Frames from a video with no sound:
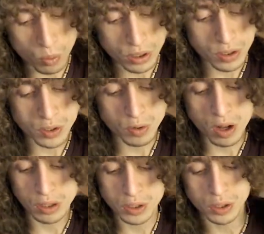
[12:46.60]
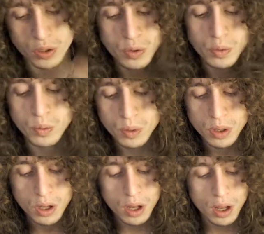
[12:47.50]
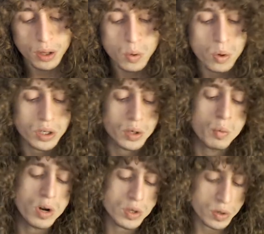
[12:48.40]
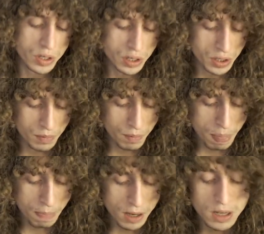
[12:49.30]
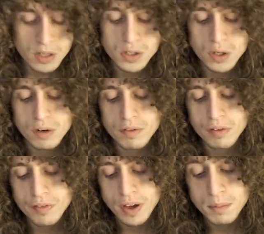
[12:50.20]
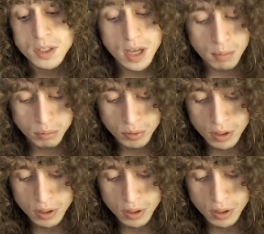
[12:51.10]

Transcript: astrologer who, according to one tradition, served the famous emperor